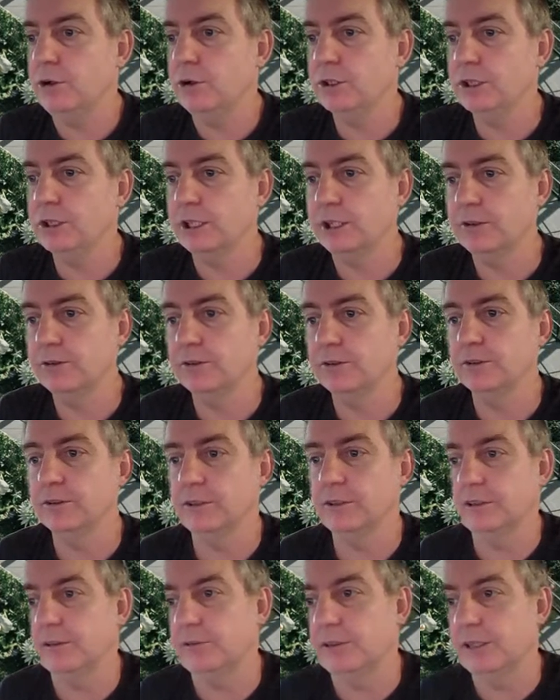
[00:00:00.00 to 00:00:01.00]
Also,
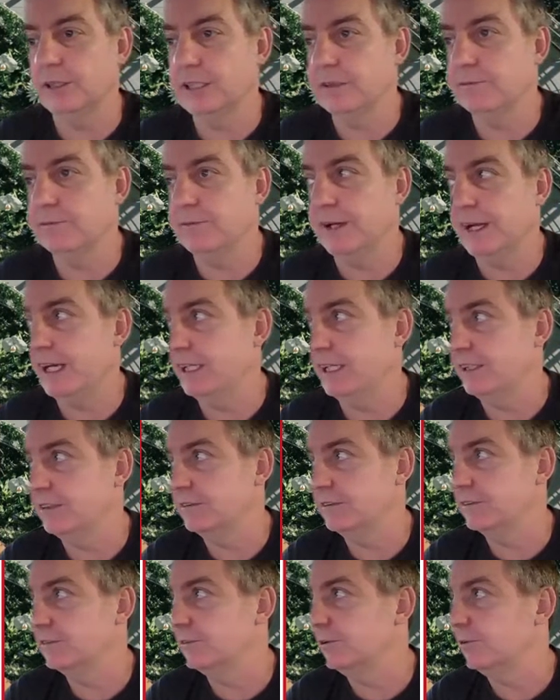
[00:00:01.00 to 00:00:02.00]
within
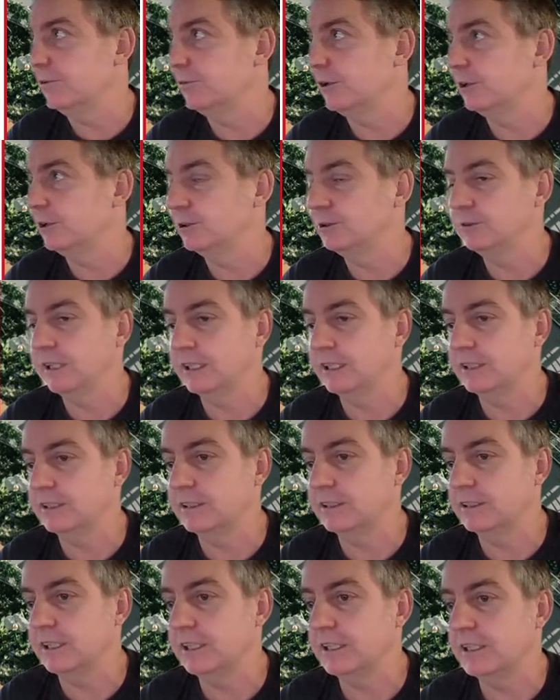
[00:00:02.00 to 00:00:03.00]
planning, you've got
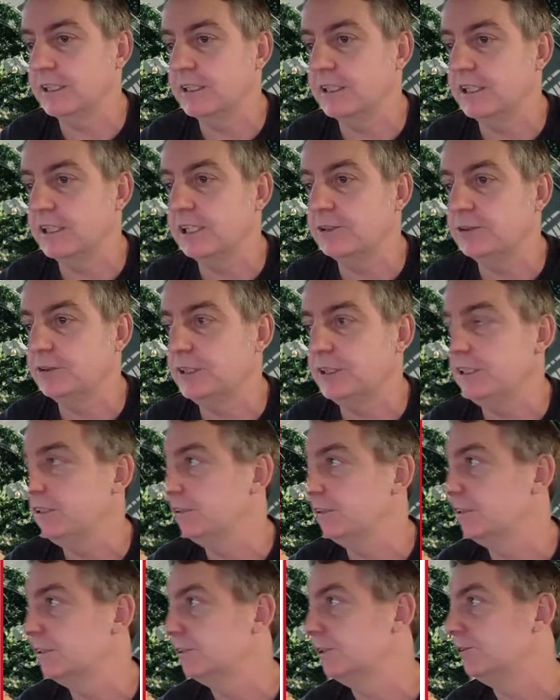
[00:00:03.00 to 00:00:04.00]
direct
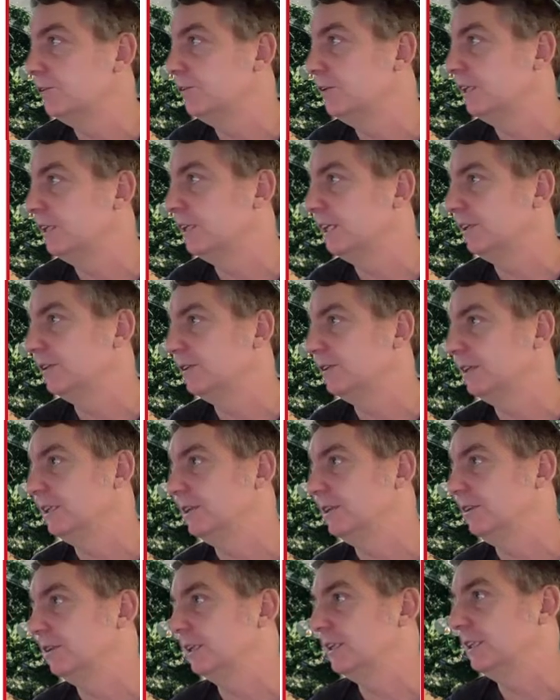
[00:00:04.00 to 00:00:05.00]
entry. So direct entry,
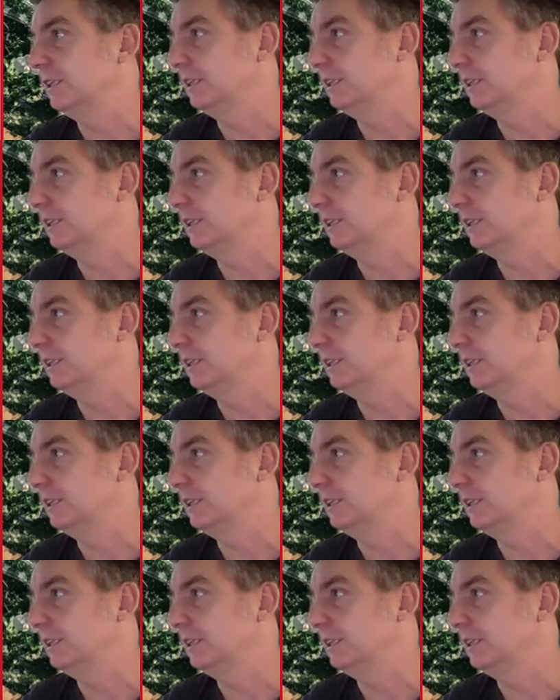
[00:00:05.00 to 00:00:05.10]
you